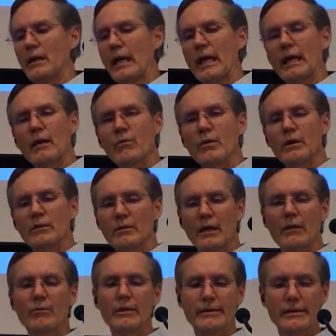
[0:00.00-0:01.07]
And I want,
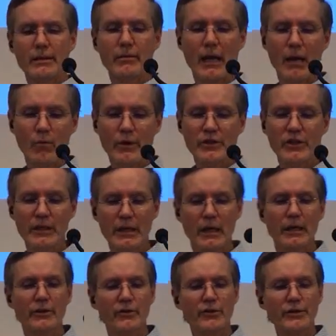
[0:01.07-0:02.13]
I want, some, I want you to
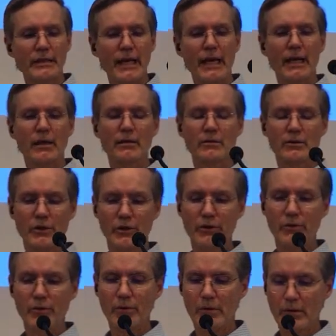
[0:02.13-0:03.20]
understand
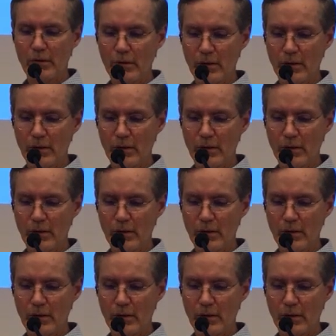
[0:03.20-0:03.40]
too,